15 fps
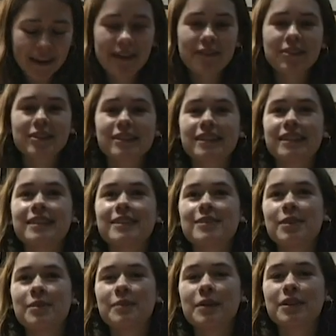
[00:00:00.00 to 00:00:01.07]
never seen
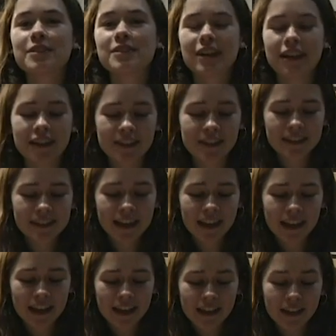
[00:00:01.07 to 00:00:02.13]
so much. It looks
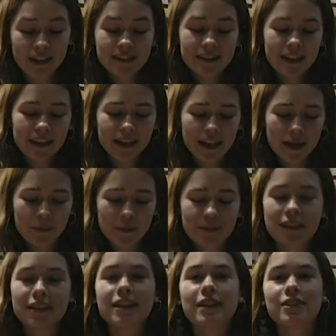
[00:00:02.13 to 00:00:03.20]
like the cup
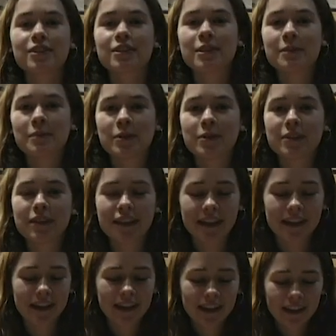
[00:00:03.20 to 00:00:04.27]
was initially molded,
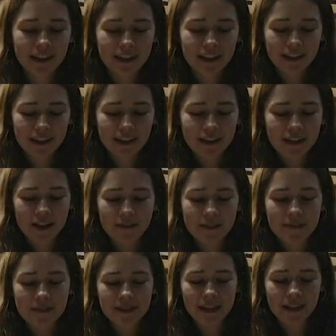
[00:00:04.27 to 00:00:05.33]
and the
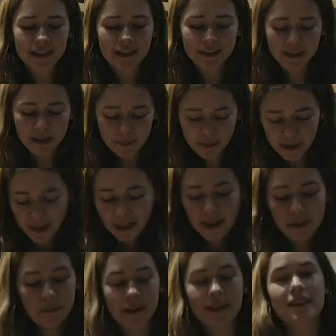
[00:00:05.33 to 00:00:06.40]
coffee was added on top.
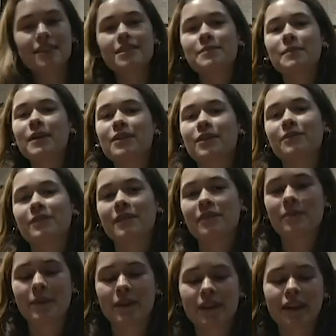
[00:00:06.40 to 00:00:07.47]
But this is my third
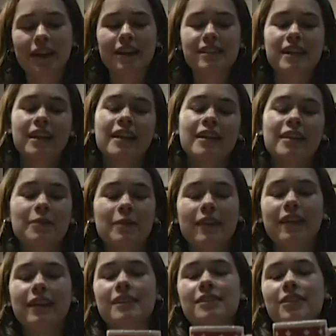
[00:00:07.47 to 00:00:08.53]
favorite mug because I like the way
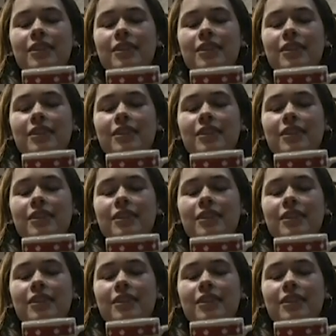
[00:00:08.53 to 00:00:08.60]
that he's